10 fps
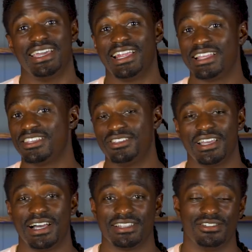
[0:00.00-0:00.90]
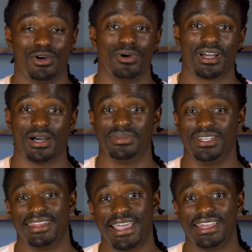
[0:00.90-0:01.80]
And I think you guys know what
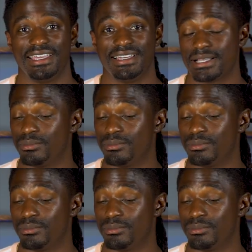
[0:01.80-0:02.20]
company that is.